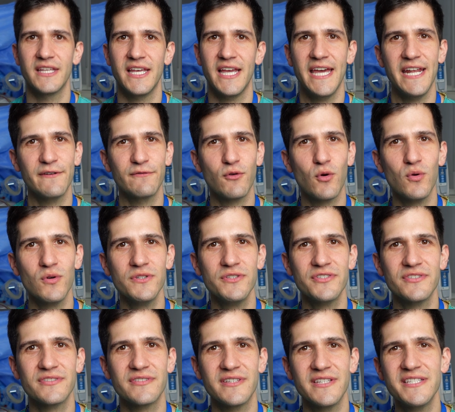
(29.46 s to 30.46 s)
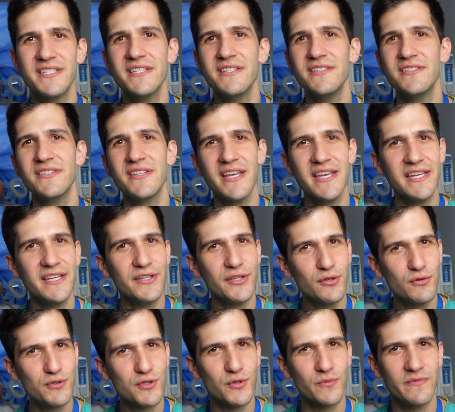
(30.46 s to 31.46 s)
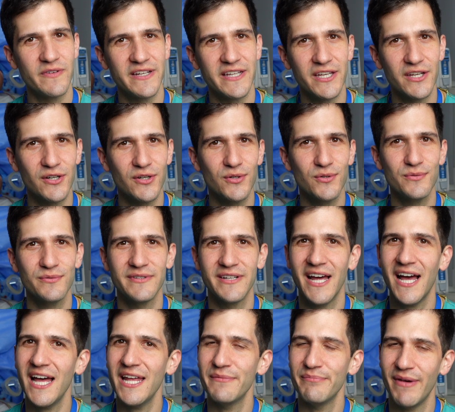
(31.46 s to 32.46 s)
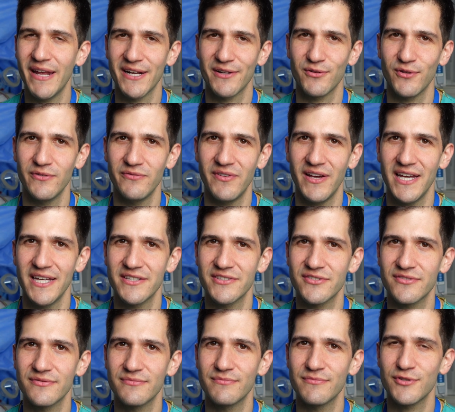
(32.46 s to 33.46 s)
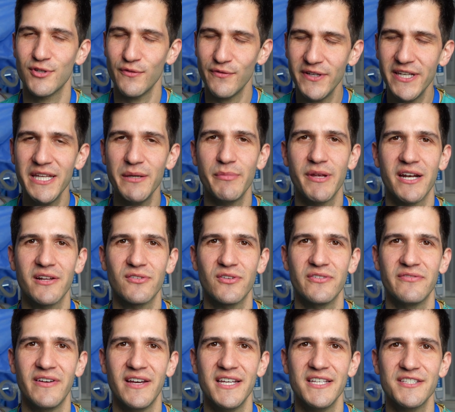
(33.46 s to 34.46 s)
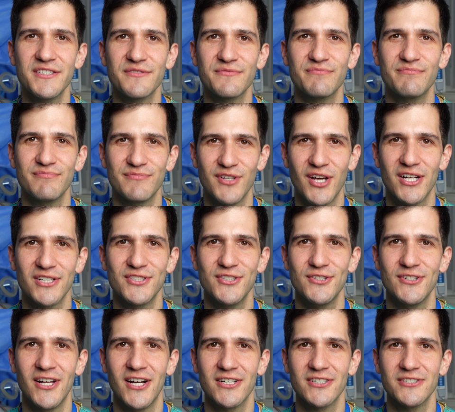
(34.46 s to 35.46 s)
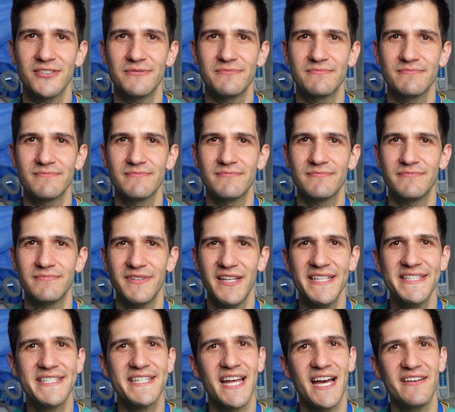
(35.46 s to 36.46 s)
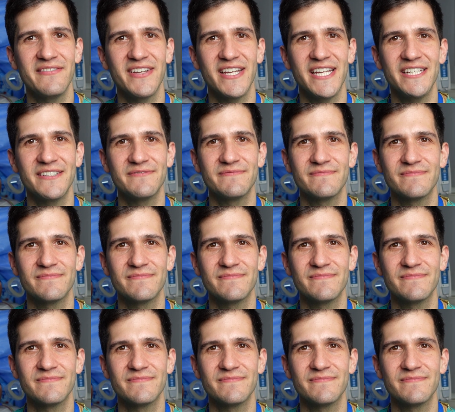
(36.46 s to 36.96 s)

And of course, this is a YouTube video, not medical advice. So if you need medical advice, talk to your doctor. Let's dive in.